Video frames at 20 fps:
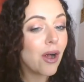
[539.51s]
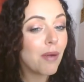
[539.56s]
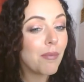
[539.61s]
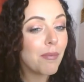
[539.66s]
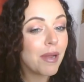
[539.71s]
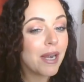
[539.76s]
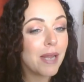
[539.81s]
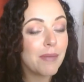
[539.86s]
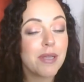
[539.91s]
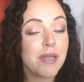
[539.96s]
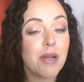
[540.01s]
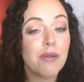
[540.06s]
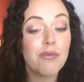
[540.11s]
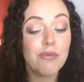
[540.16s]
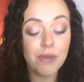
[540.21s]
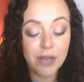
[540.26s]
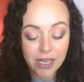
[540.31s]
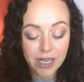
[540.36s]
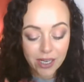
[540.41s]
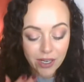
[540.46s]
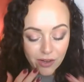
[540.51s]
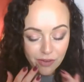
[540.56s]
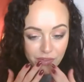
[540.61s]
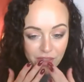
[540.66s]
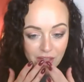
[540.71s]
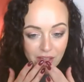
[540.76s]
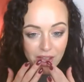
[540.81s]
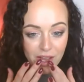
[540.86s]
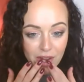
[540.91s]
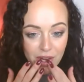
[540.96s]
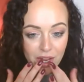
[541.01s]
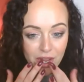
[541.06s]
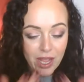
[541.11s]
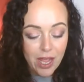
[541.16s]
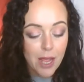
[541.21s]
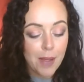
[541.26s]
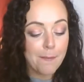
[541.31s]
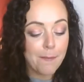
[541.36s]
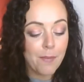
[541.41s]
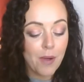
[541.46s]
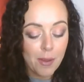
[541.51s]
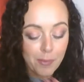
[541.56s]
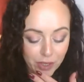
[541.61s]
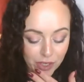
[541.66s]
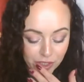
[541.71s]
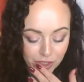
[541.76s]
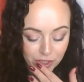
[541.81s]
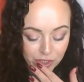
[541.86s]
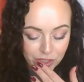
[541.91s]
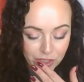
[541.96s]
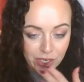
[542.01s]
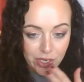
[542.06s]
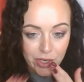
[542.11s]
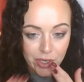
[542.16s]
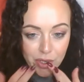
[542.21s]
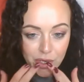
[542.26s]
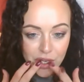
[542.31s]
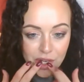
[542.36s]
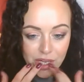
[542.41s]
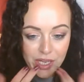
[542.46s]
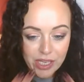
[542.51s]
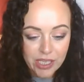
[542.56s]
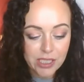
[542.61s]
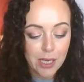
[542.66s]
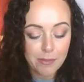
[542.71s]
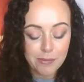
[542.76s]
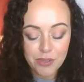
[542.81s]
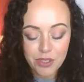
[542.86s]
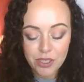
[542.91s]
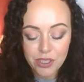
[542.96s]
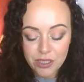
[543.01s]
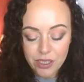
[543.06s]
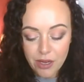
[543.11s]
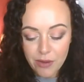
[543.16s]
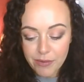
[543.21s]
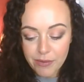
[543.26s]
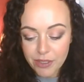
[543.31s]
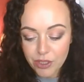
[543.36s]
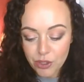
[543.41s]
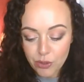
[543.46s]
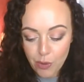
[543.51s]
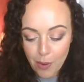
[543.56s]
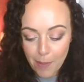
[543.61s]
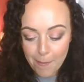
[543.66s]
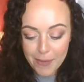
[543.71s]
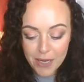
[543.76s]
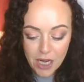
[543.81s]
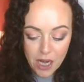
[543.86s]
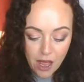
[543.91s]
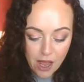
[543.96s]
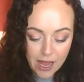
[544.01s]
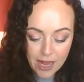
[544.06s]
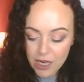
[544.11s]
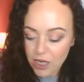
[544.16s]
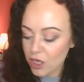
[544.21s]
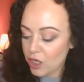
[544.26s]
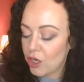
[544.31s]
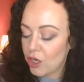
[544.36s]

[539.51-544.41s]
on my lips. I really love that. What I'm going to do is I'm just going to apply a